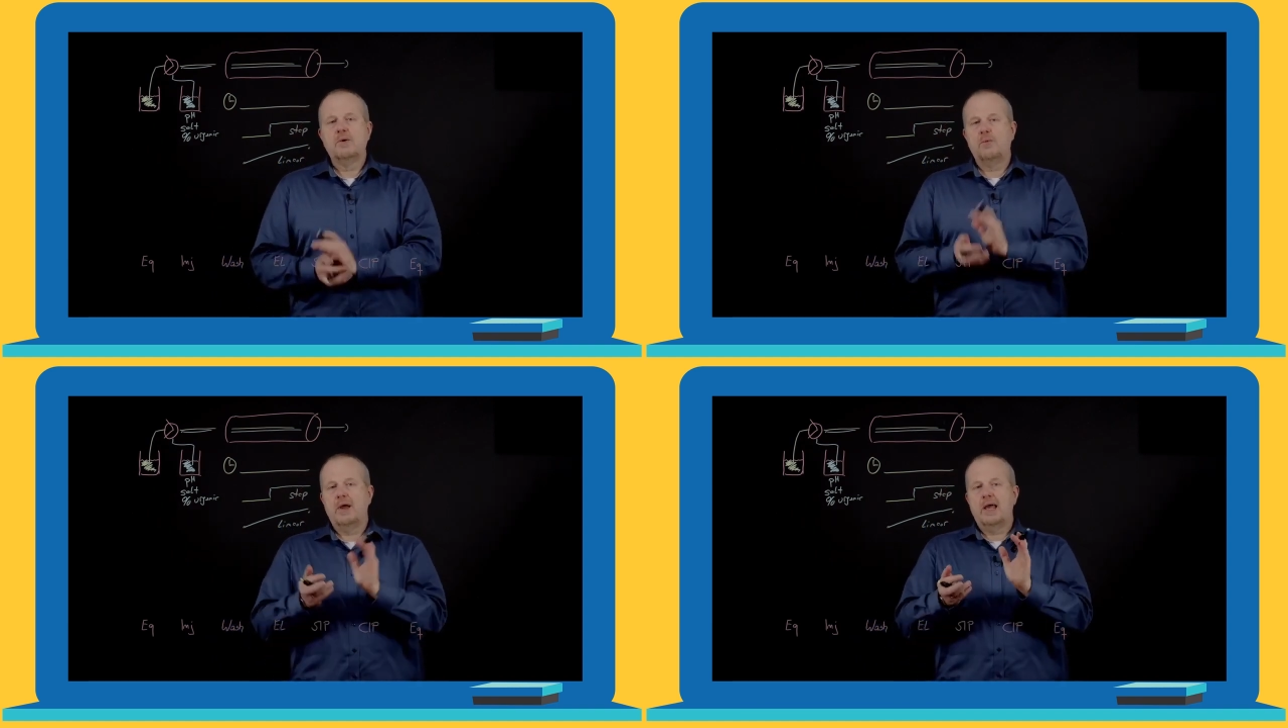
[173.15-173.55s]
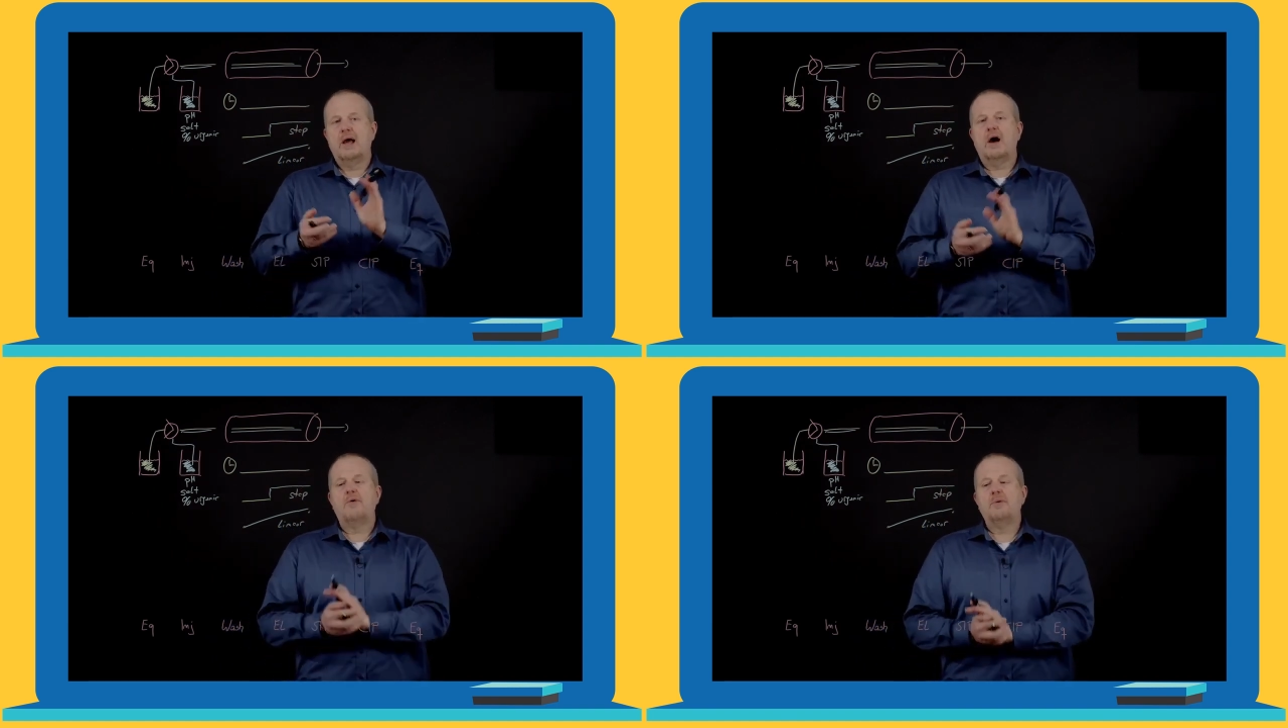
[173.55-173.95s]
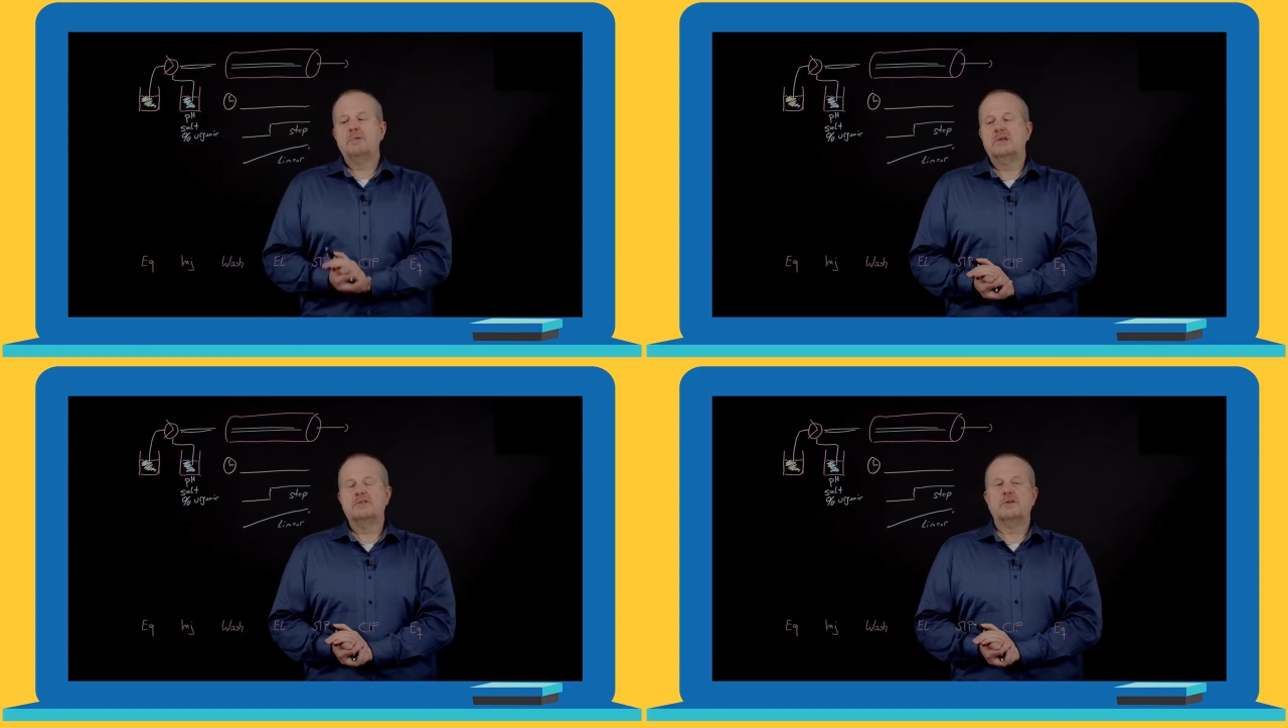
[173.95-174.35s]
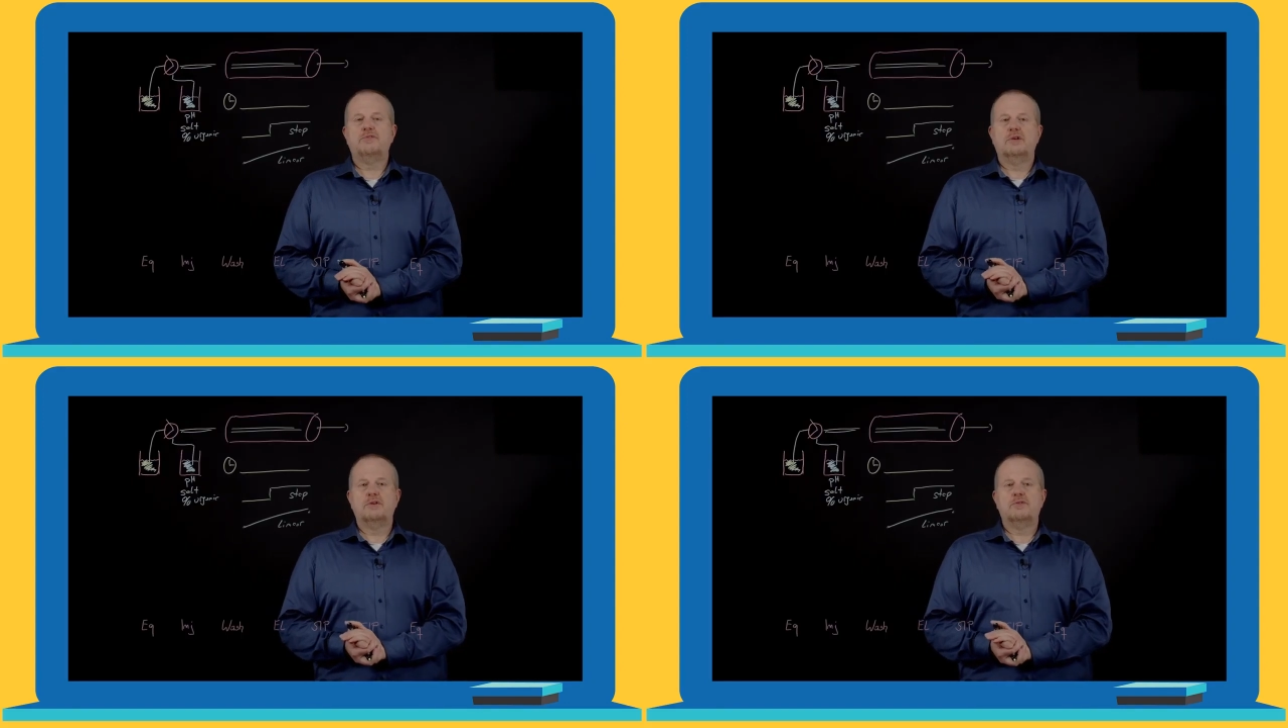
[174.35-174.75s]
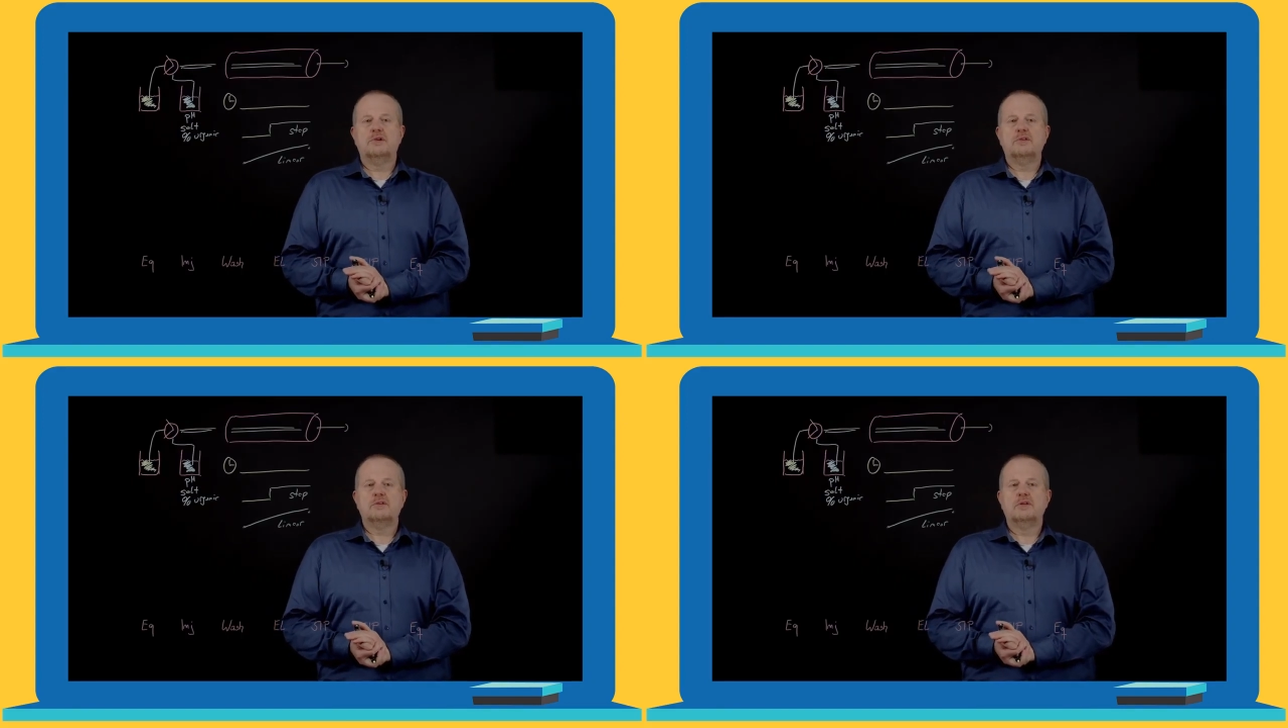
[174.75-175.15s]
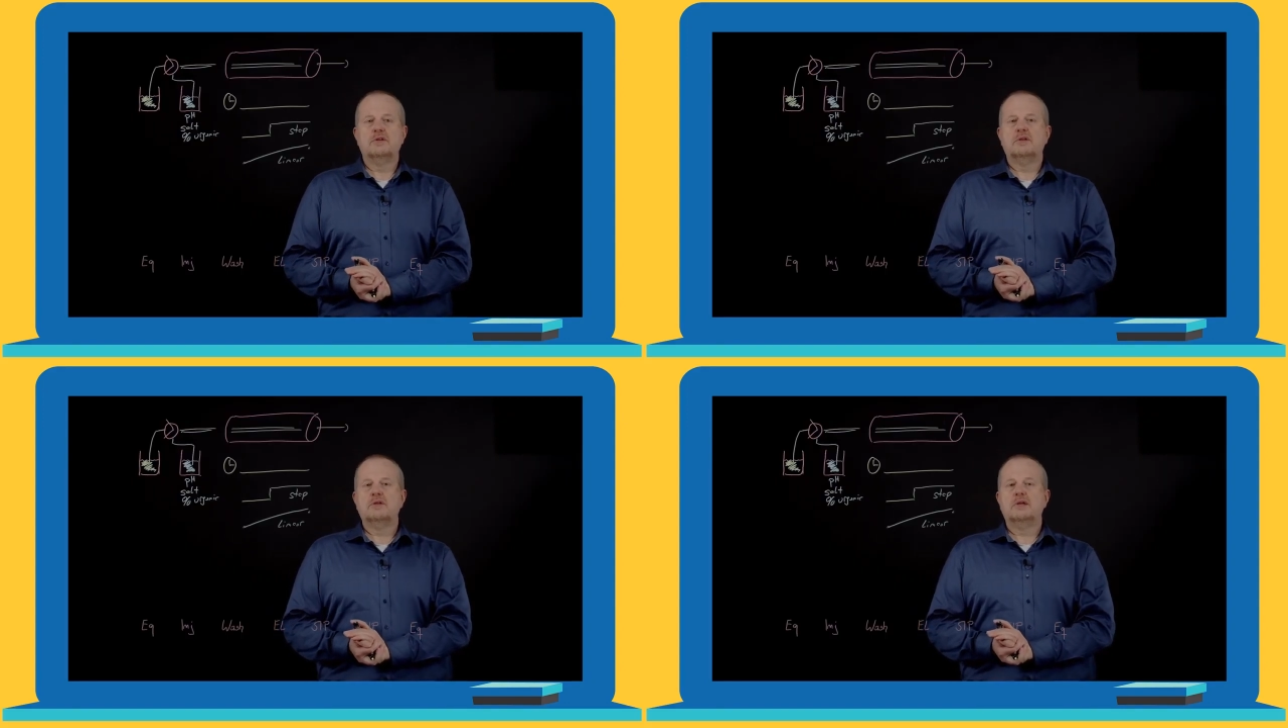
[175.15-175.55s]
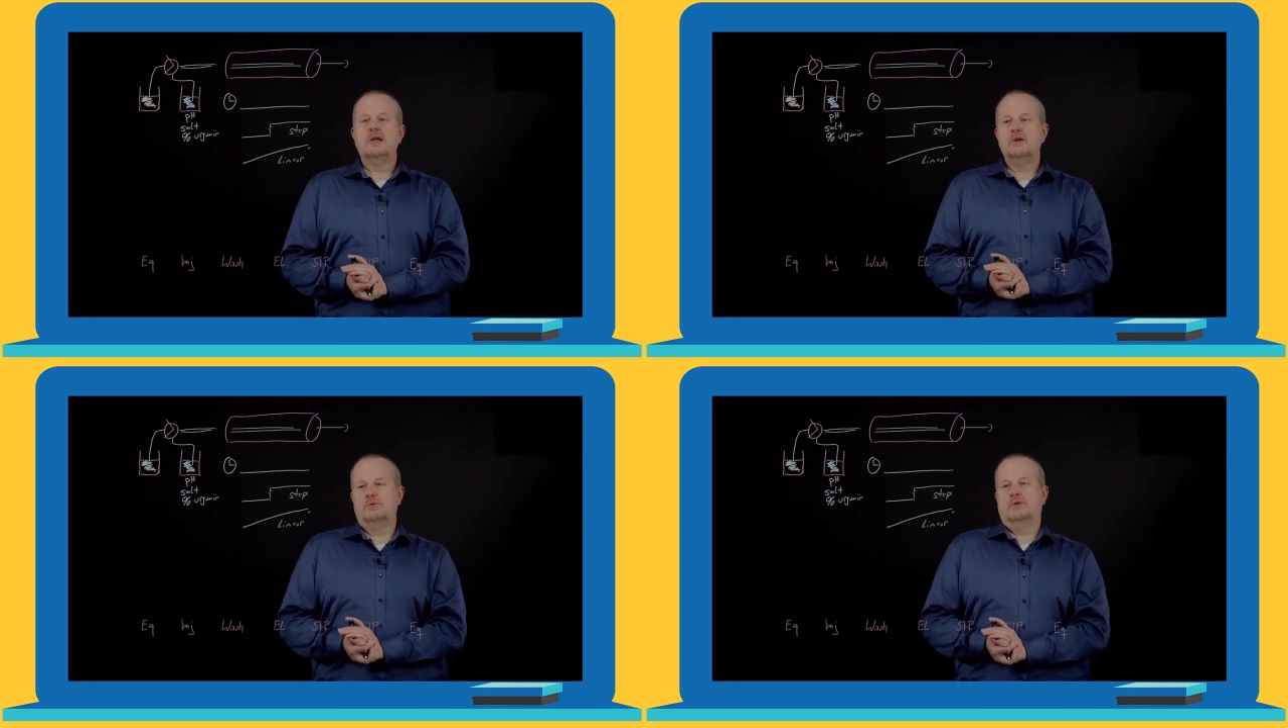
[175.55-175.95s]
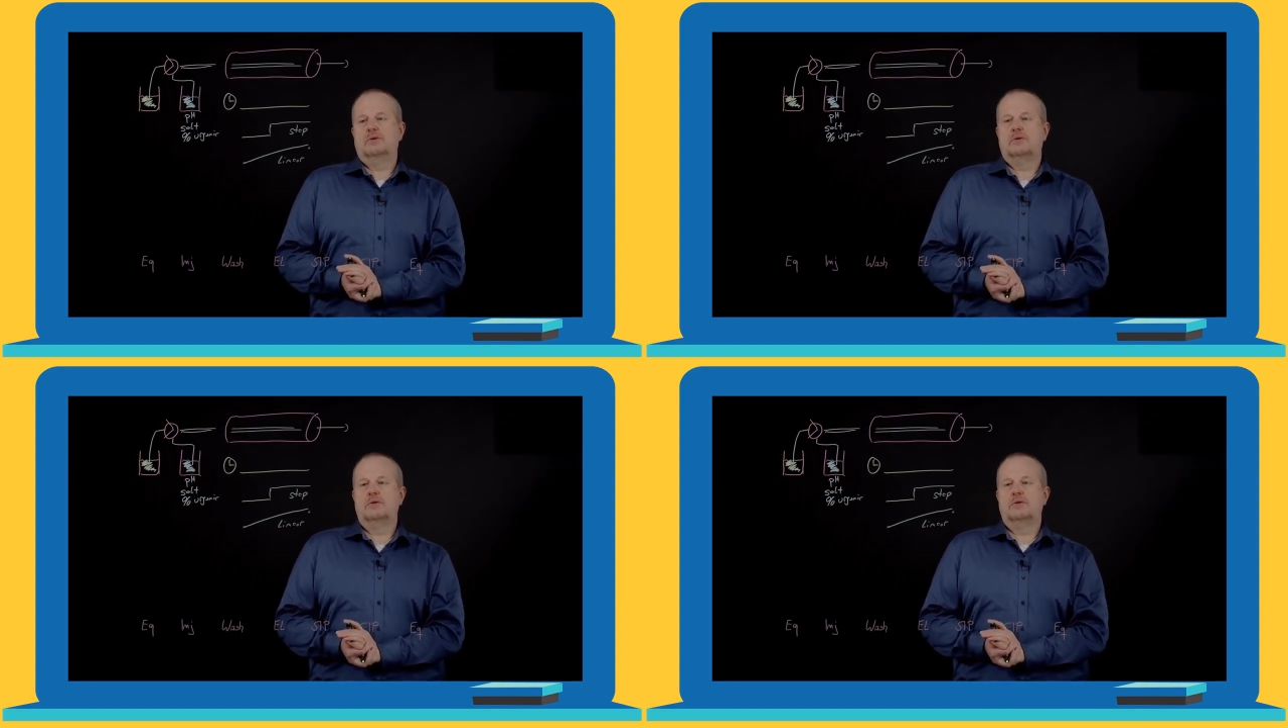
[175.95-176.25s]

where our peaks of interest elude.